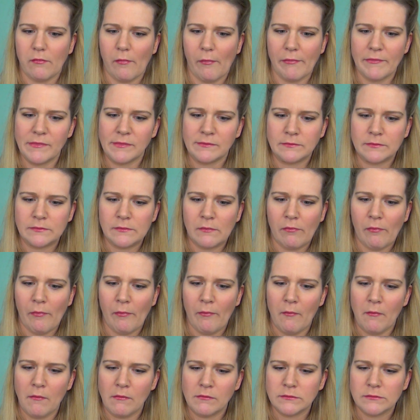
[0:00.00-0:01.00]

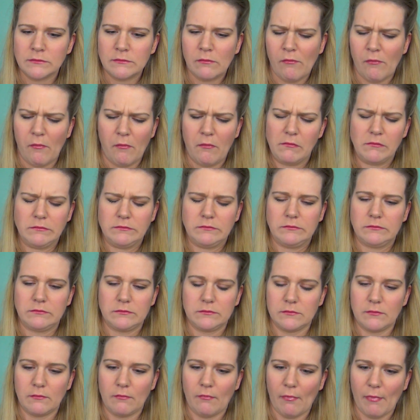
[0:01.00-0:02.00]

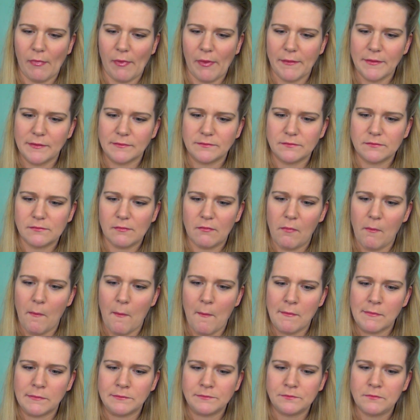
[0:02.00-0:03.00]

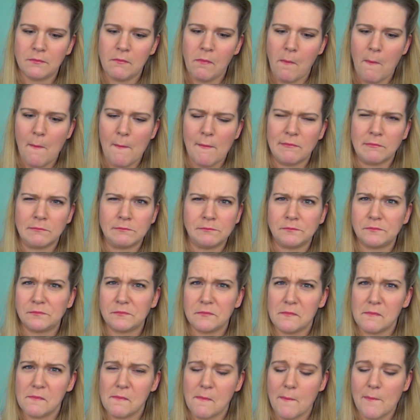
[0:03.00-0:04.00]

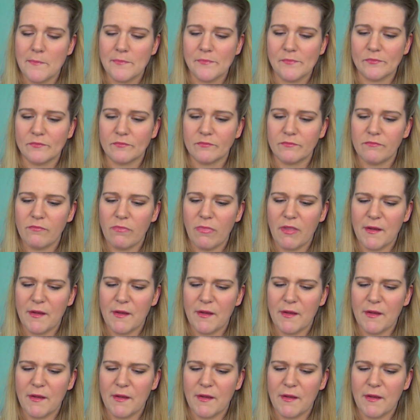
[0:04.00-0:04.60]
(silence)